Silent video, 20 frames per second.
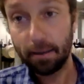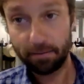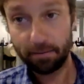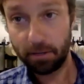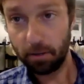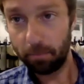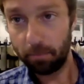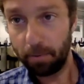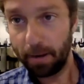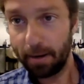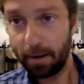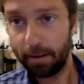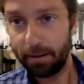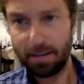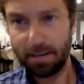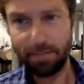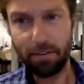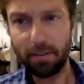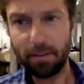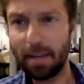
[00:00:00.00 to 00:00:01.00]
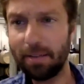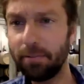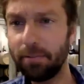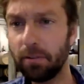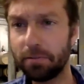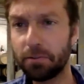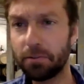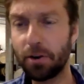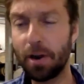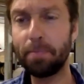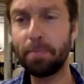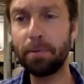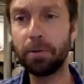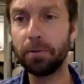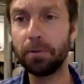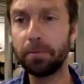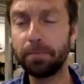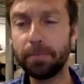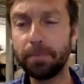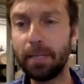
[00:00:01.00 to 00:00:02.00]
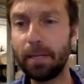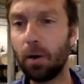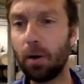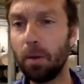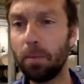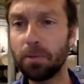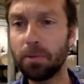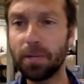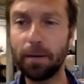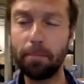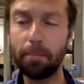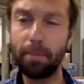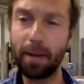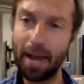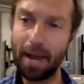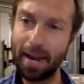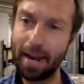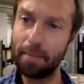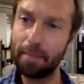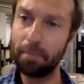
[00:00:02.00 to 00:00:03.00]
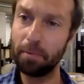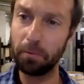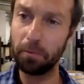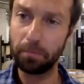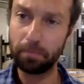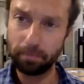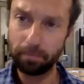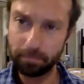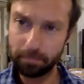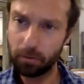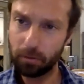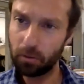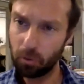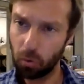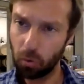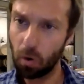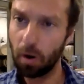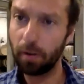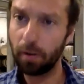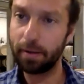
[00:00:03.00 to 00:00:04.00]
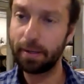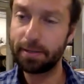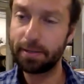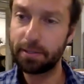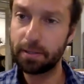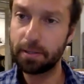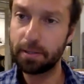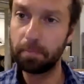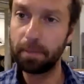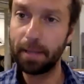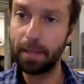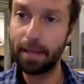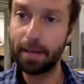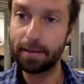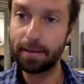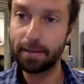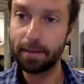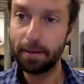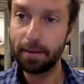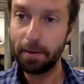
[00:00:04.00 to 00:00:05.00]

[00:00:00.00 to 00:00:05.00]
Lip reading: to bring a different level of tropical, you know, almost like a pineapple quality to the blend.